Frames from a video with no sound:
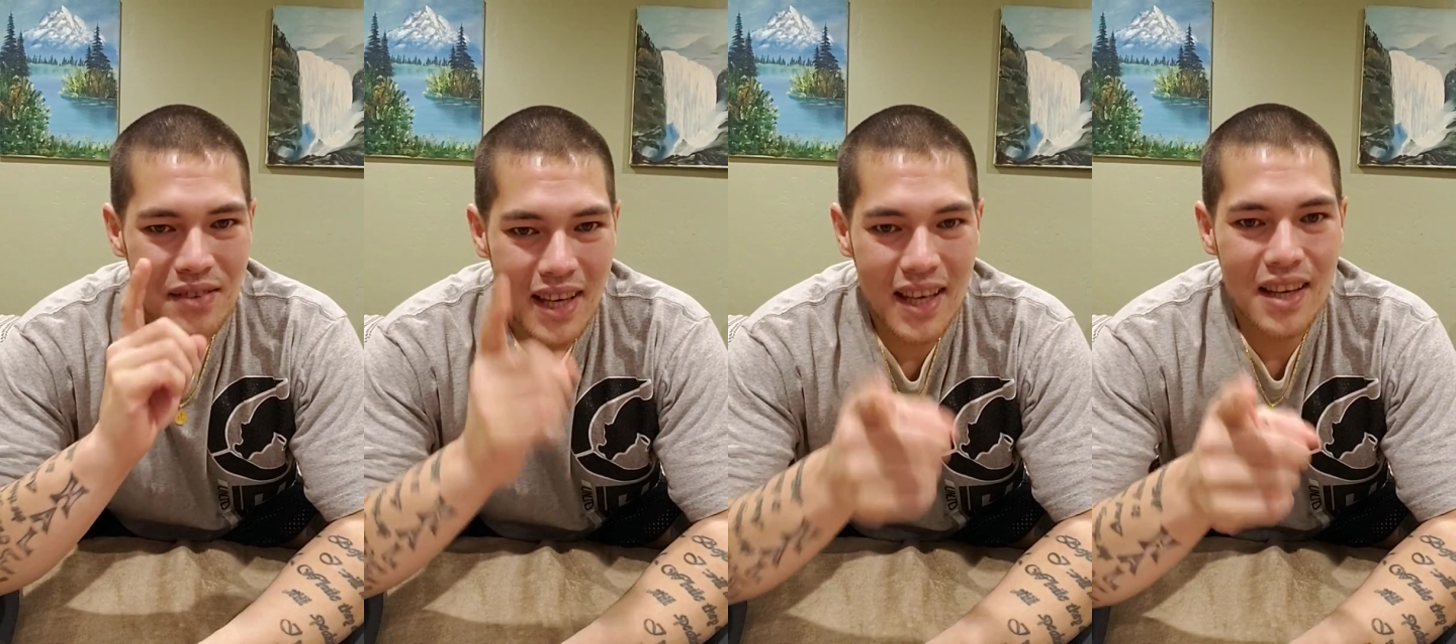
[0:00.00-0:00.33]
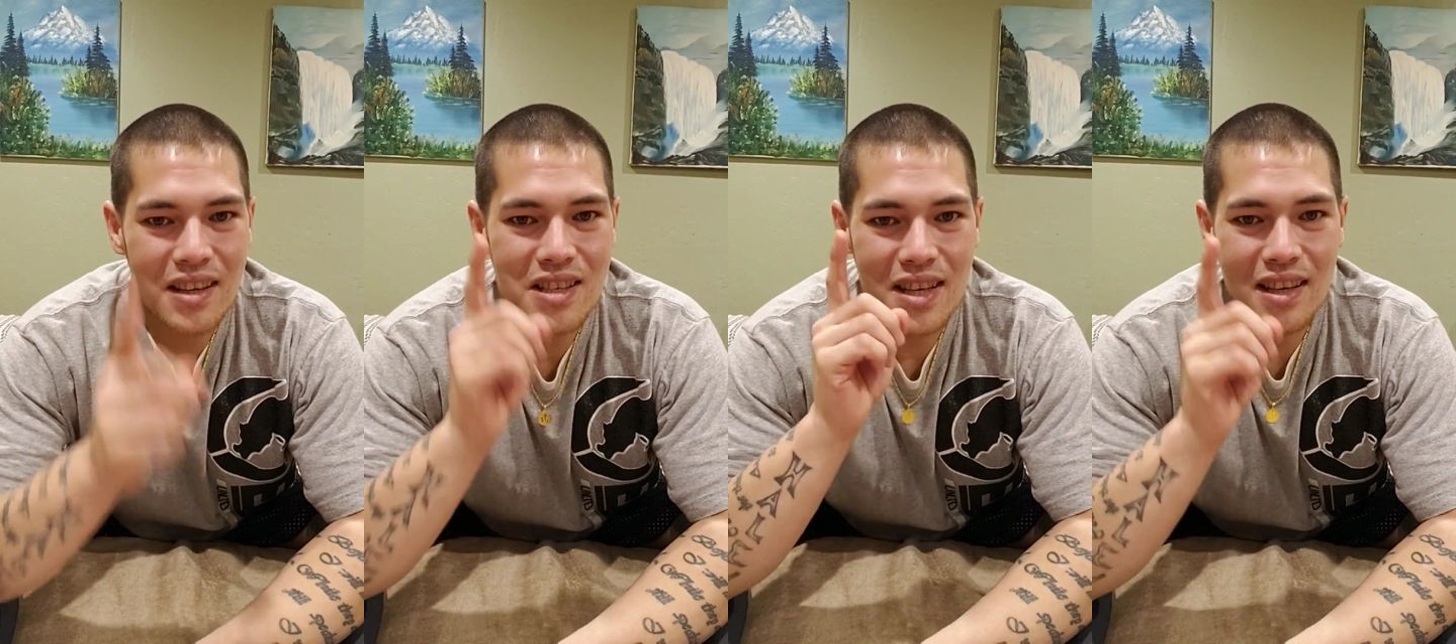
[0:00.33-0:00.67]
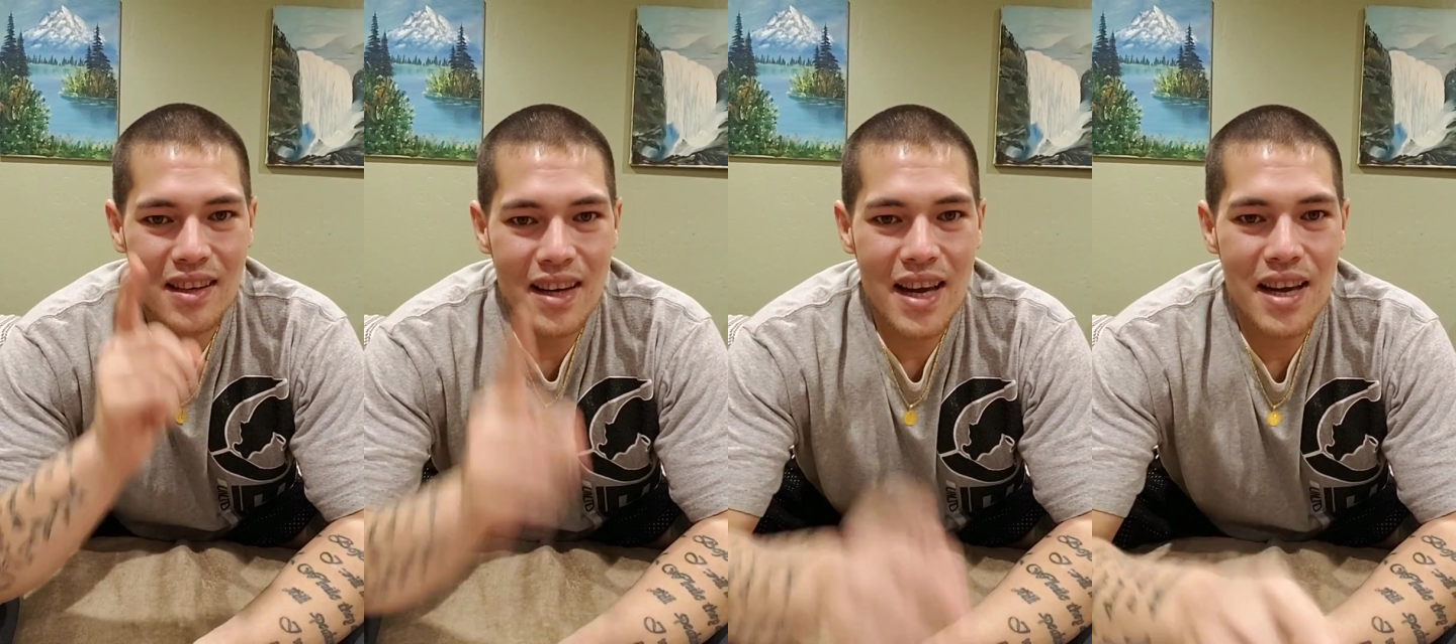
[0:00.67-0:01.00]
each
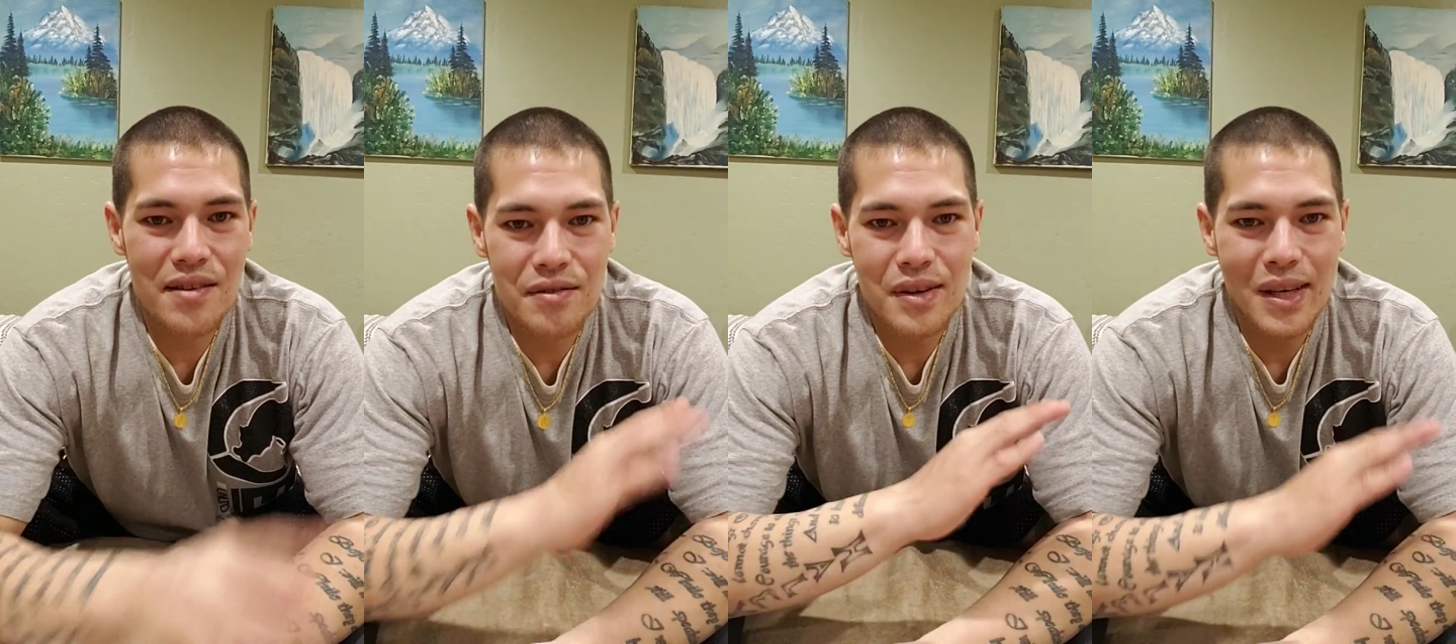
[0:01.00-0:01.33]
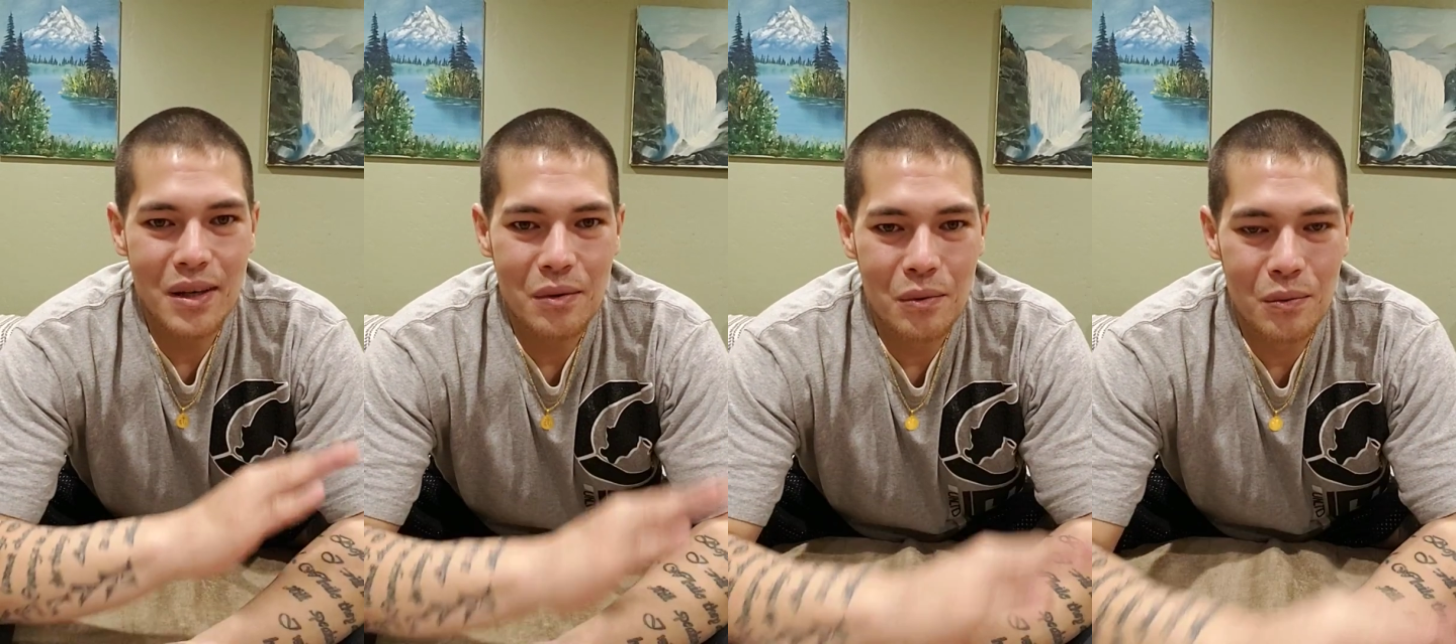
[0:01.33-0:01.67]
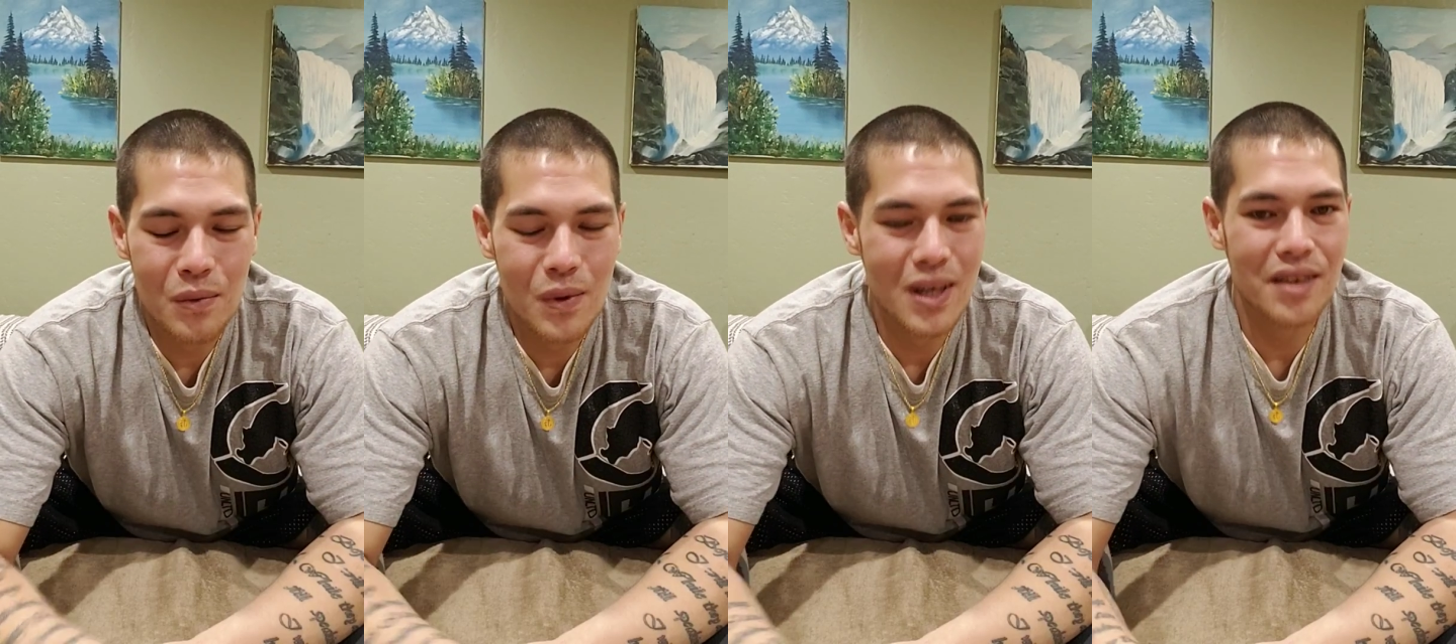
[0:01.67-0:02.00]
and every
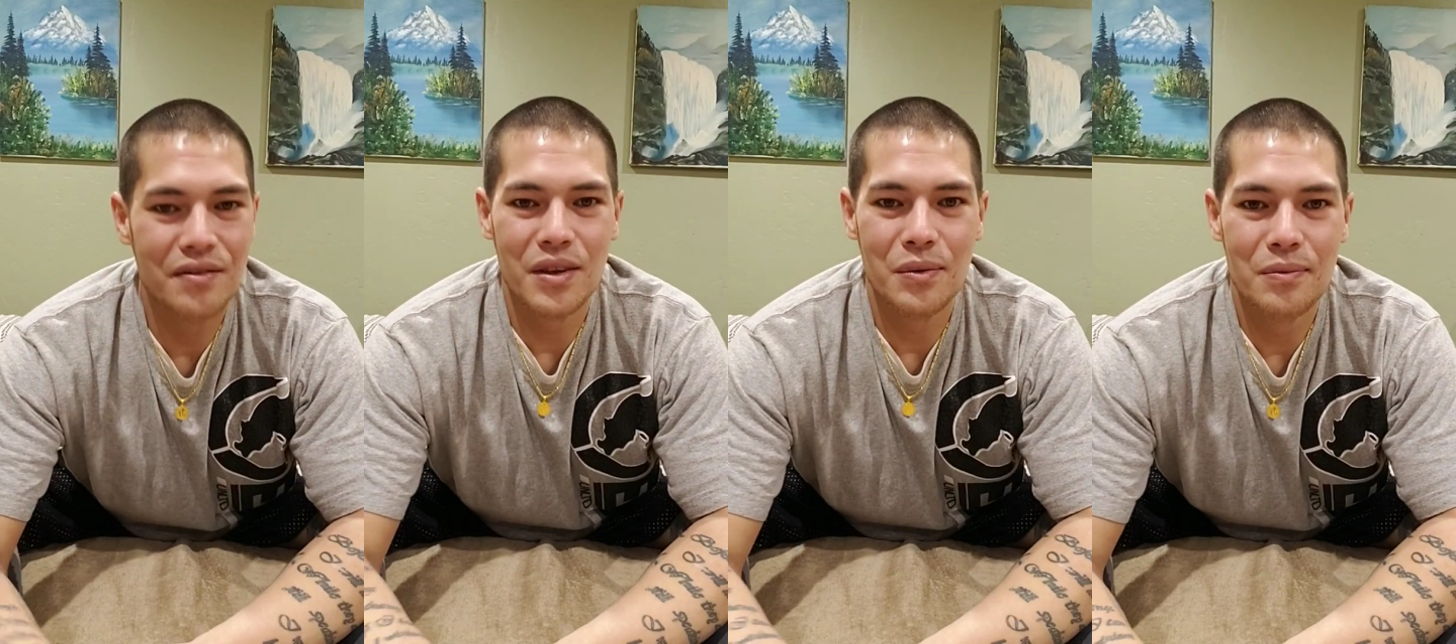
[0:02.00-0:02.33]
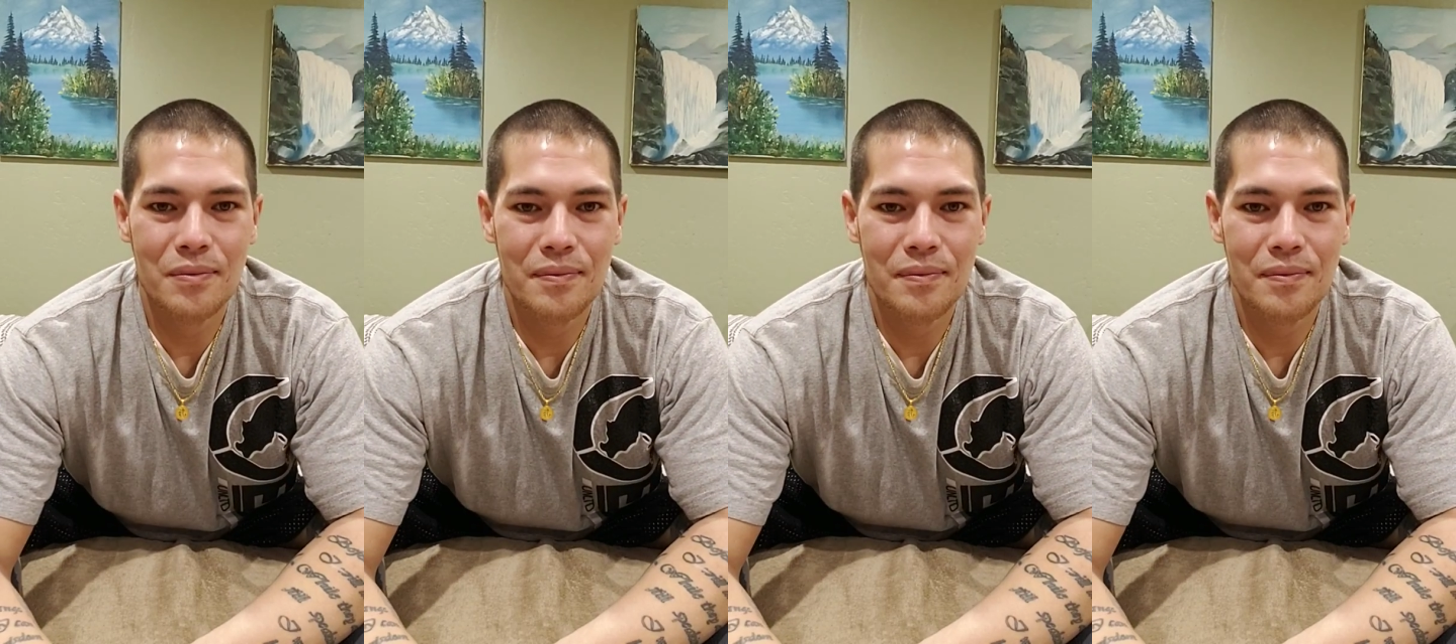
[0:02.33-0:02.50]
one of you.